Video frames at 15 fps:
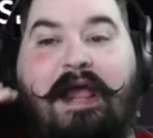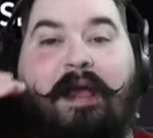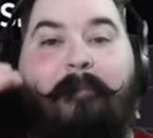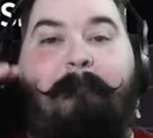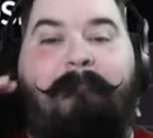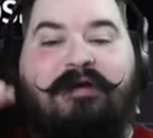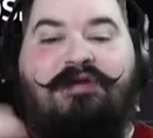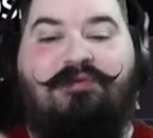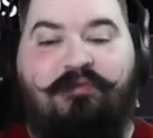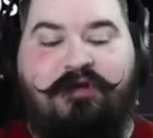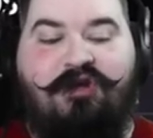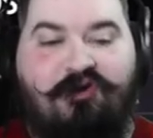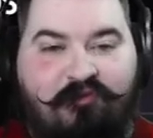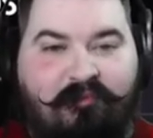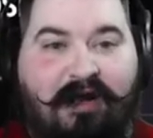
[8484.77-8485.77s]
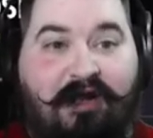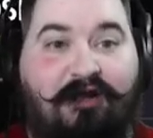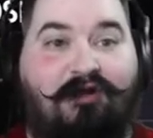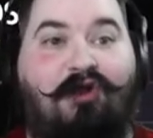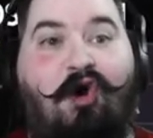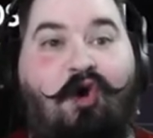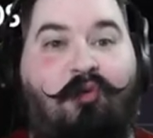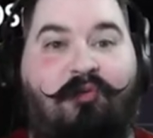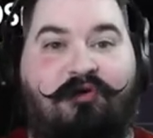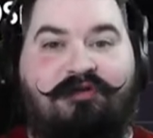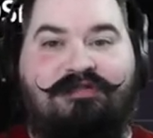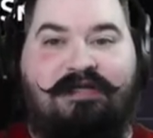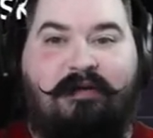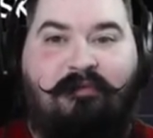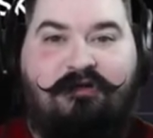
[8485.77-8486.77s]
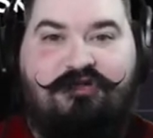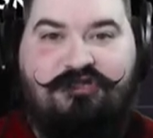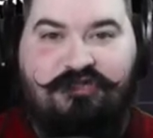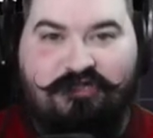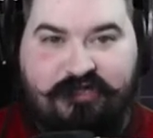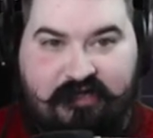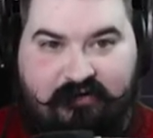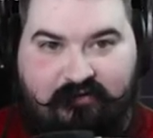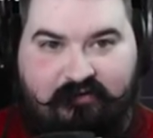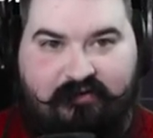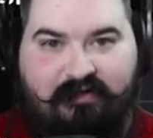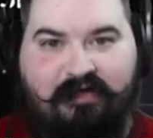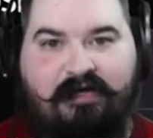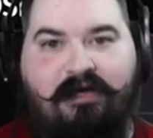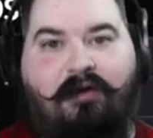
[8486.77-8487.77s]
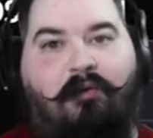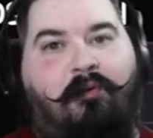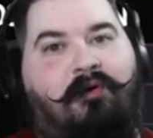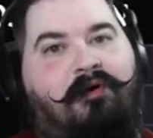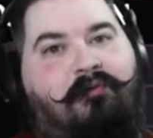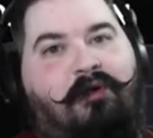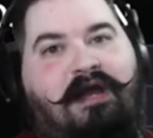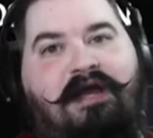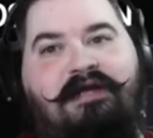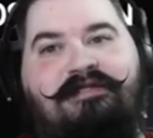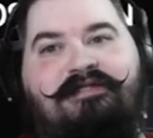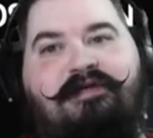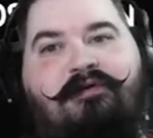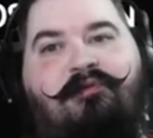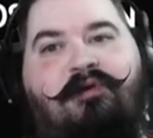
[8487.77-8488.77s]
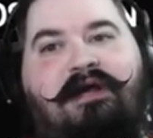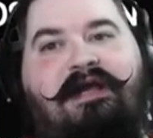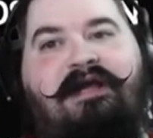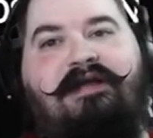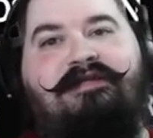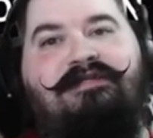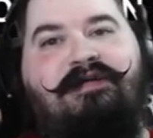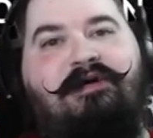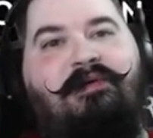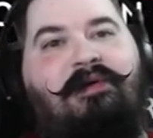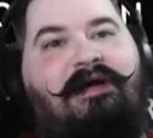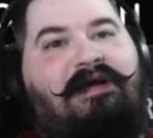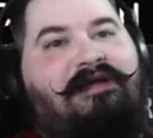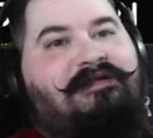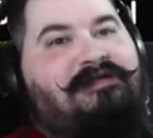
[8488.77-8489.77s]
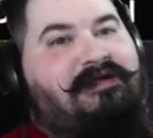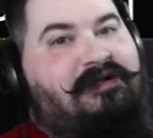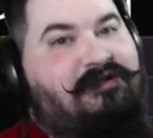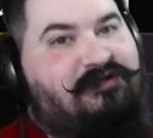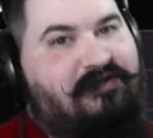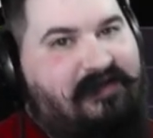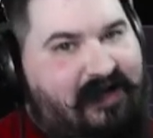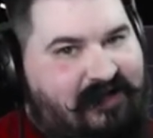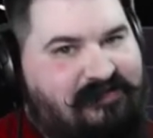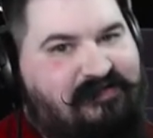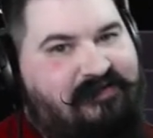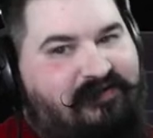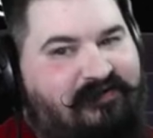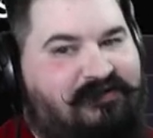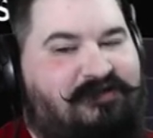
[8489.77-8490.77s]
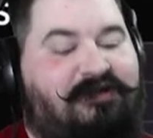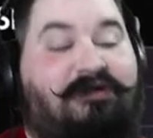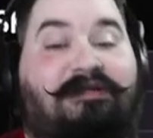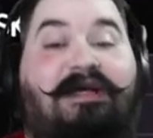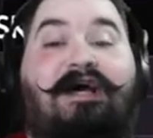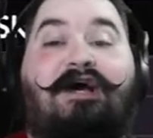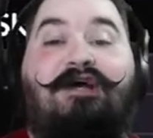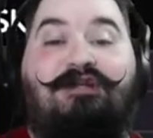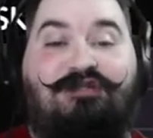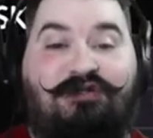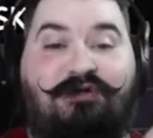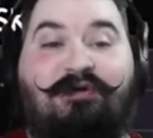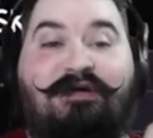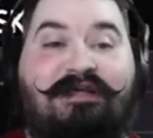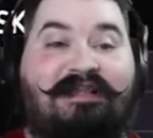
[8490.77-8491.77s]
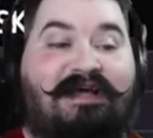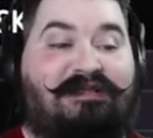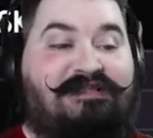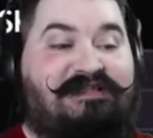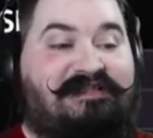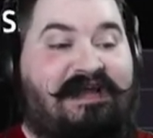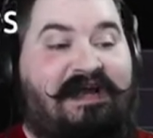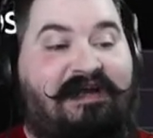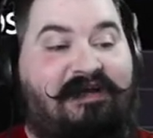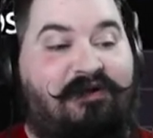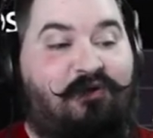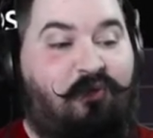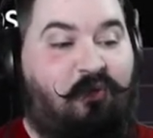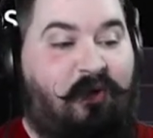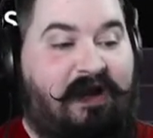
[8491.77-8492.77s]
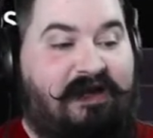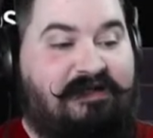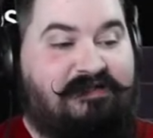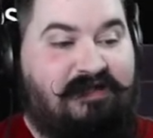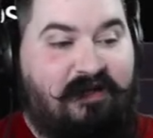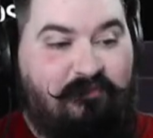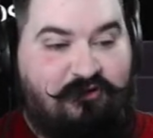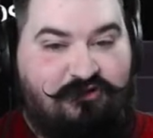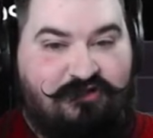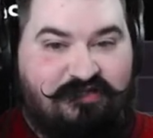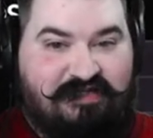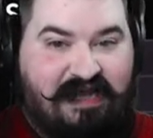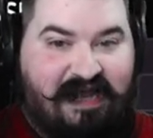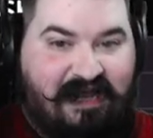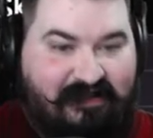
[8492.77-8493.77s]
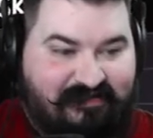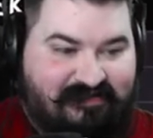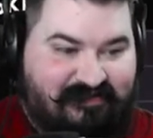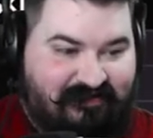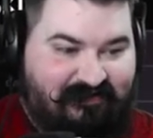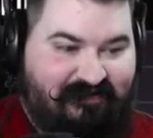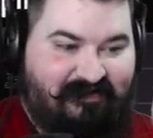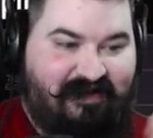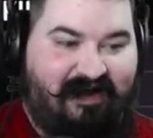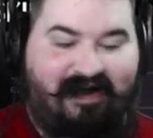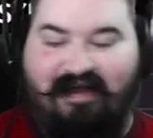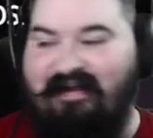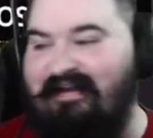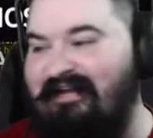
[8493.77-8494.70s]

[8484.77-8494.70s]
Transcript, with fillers: In between of my globals, I'm a shield waiting, waiting, waiting to cast another shield. During that second wait time, you just instantly died.